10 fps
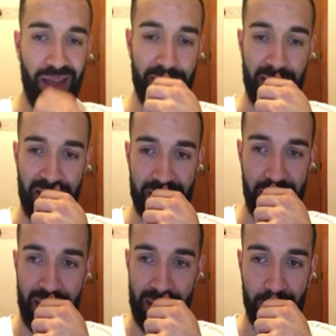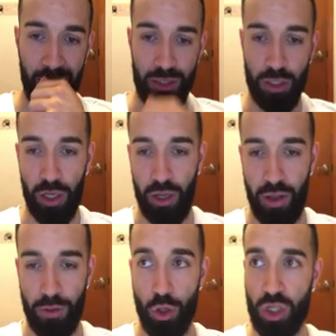And then at the end, I'm going to
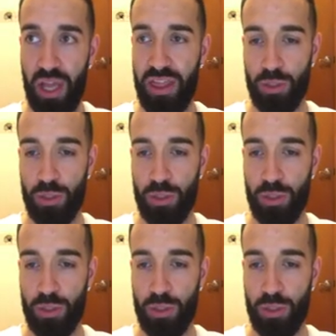uh, usually,